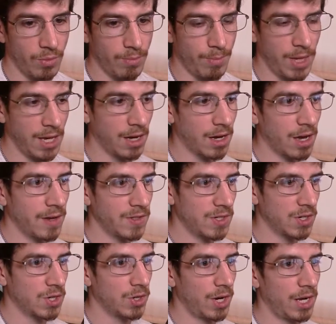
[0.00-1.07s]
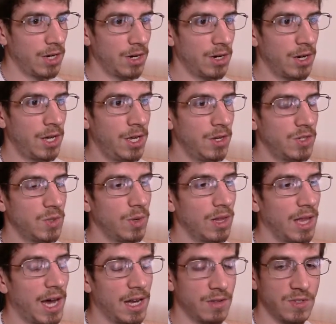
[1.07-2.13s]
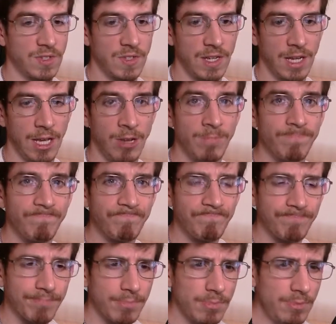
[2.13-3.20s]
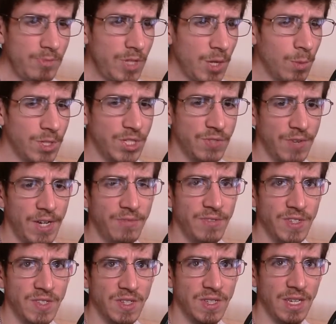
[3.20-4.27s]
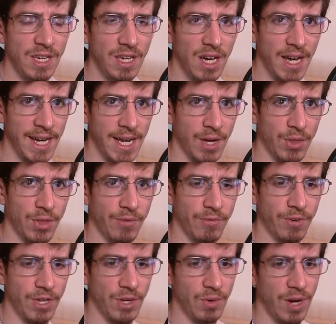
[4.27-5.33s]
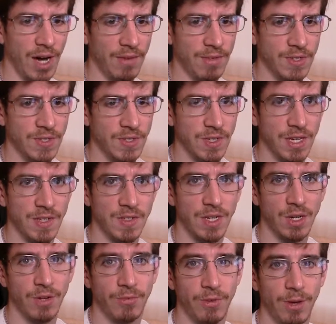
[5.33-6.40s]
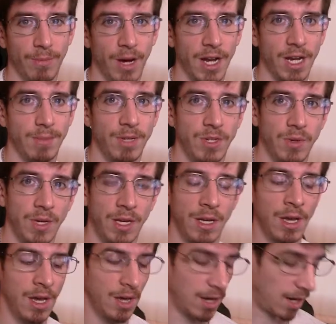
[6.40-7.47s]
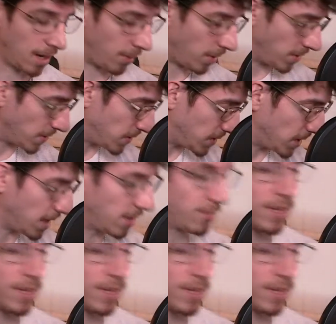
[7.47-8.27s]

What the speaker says: a content creator, you do a lot of sitting, which is very physically unhealthy for you. Obviously, it's not good for your body to be doing all the sitting. In fact,